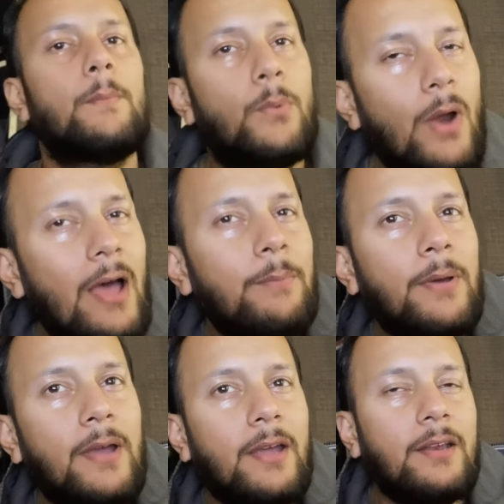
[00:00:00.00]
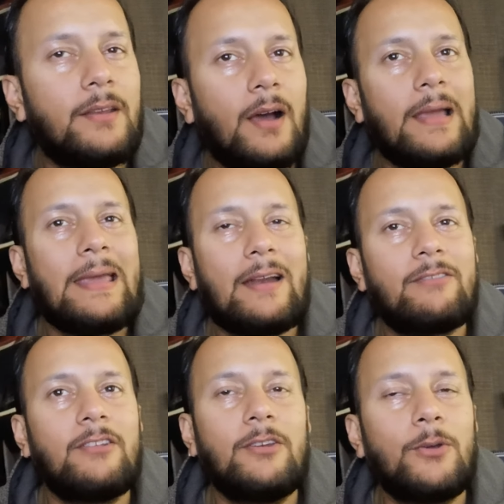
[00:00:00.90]
Brad Pitt
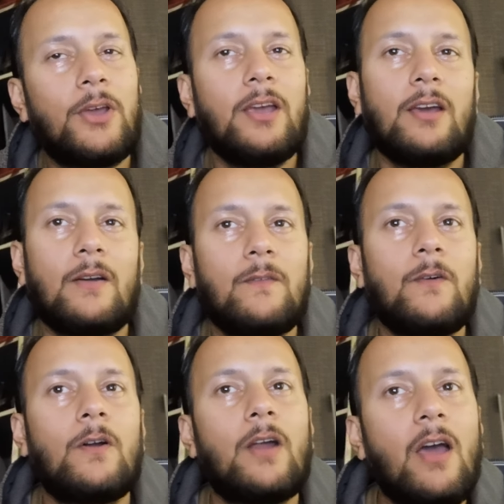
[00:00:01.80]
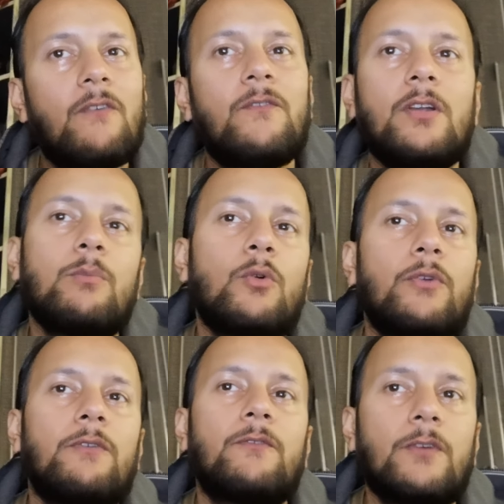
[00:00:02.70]
gets into gear for F1
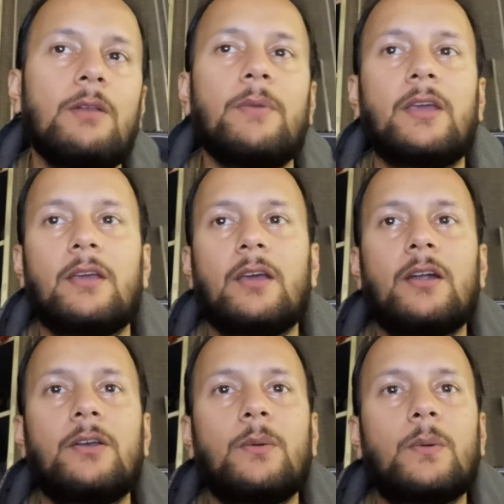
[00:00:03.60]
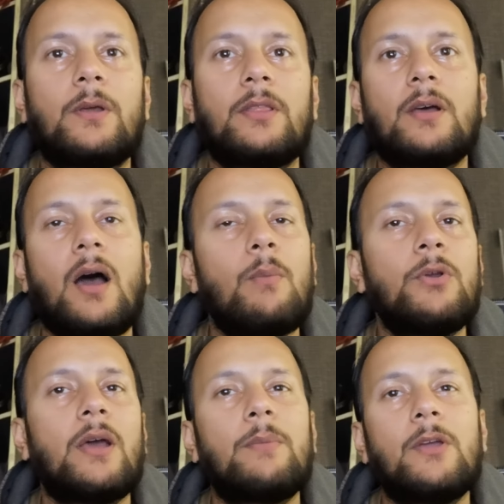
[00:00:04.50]
movie filming uh, during the
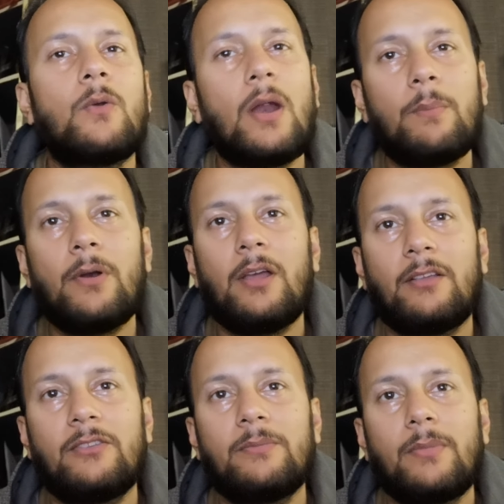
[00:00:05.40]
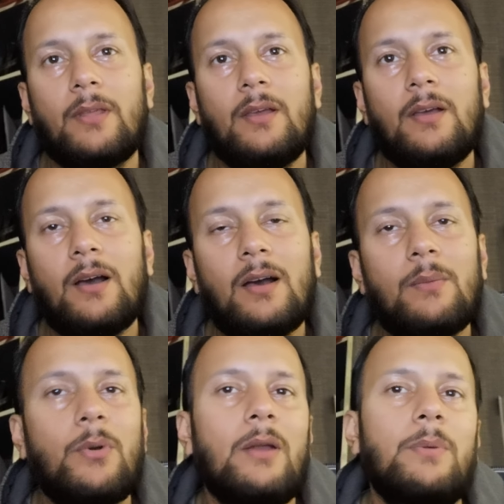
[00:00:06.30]
Abu Dhabi Grand Prix.
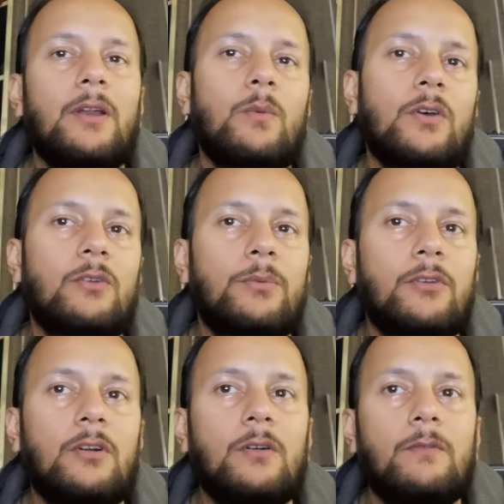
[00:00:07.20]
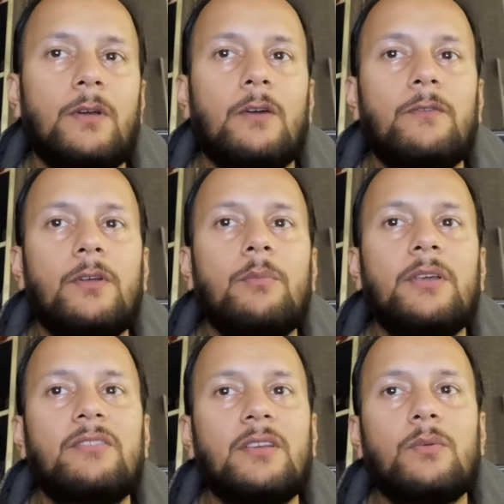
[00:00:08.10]
Uh, Brad Pitt was observed uh,
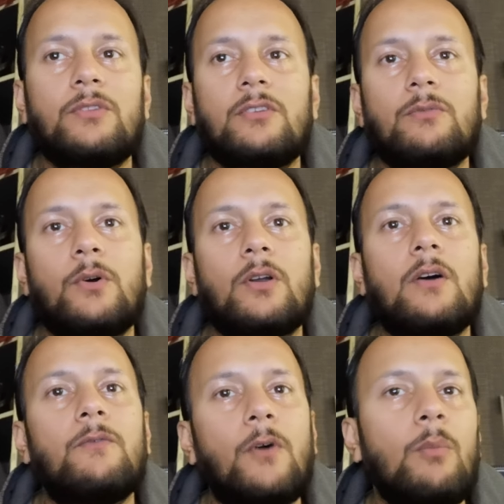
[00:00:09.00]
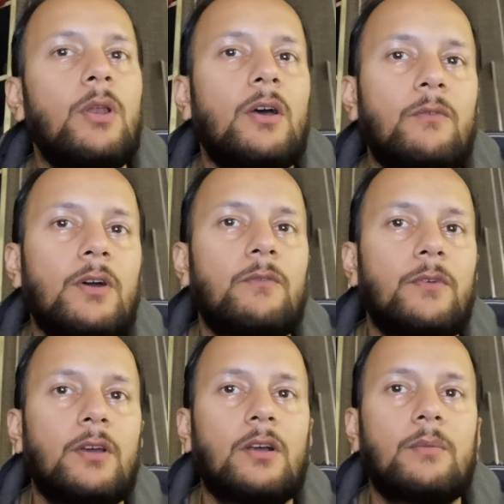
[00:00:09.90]
filming sequences for a Formula One
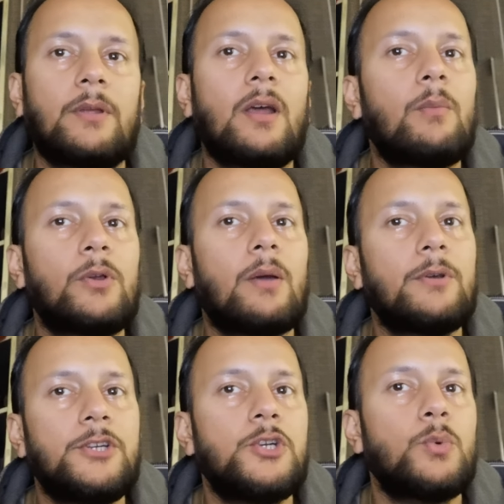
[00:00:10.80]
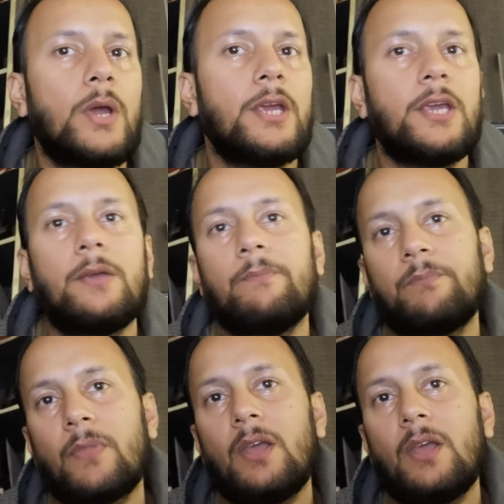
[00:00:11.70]
film in Abu Dhabi, UAE.